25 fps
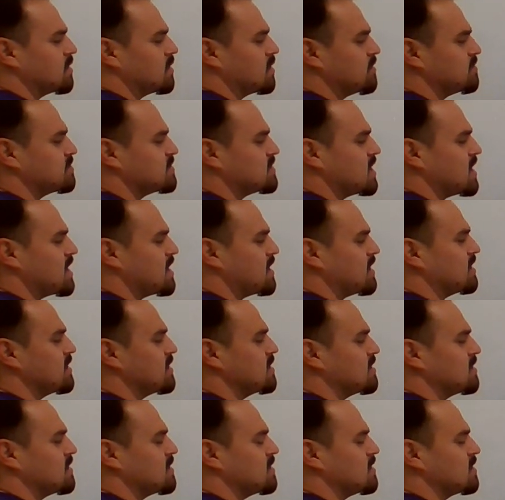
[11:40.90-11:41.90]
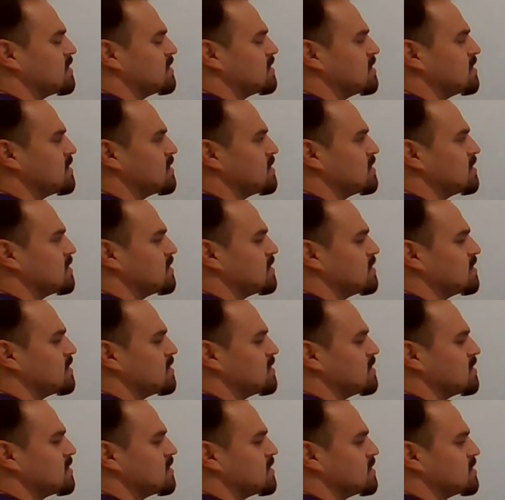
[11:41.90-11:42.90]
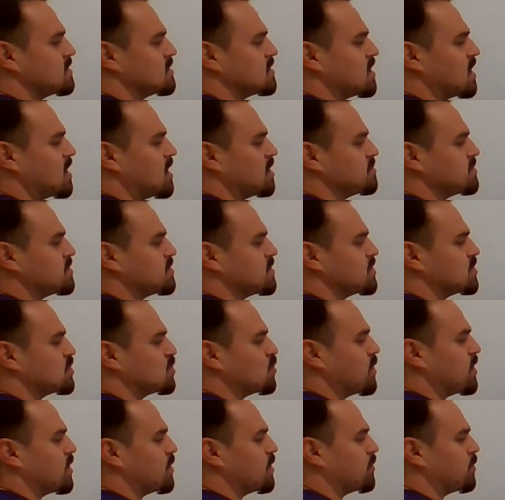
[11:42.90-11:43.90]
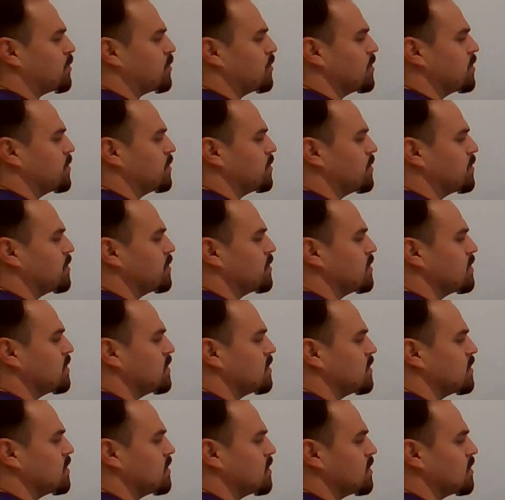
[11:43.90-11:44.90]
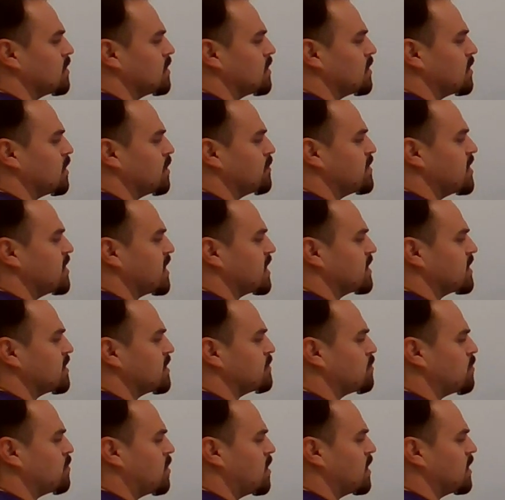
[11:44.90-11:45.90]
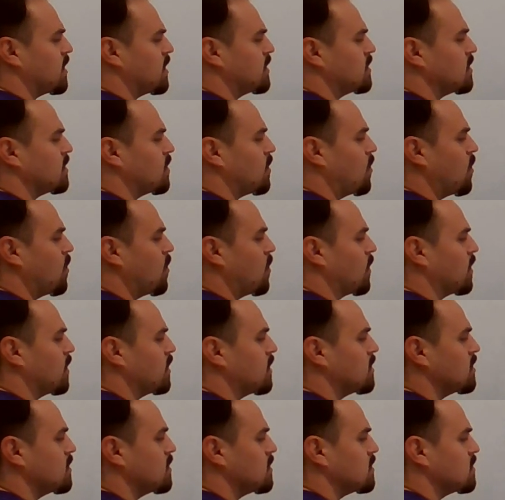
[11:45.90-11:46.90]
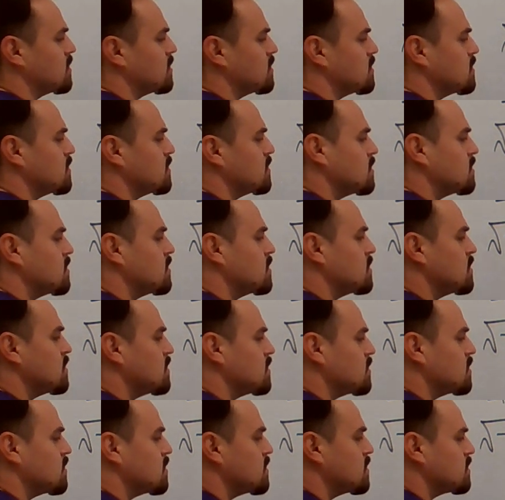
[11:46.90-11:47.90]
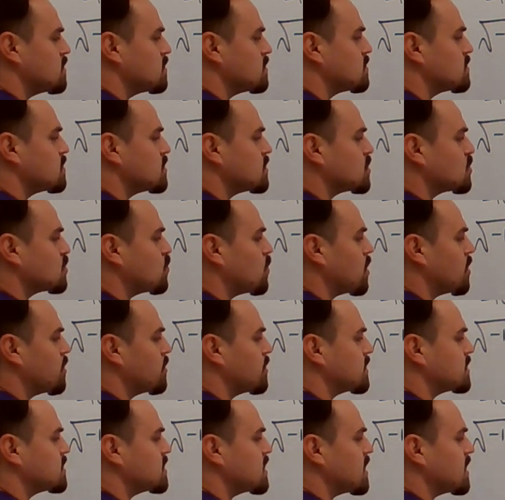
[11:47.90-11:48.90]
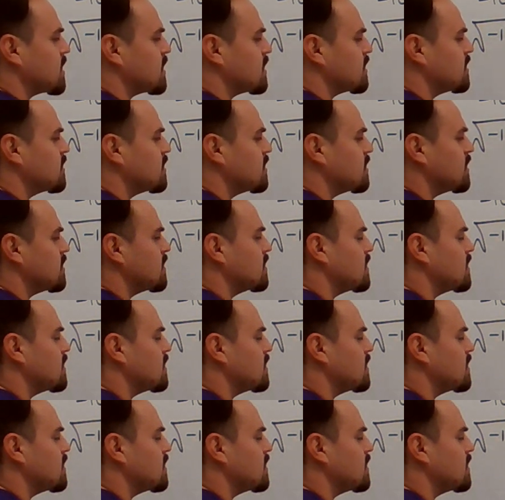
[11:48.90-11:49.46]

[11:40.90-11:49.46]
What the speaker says: of 10 times the square root of negative 1, or the square root of 10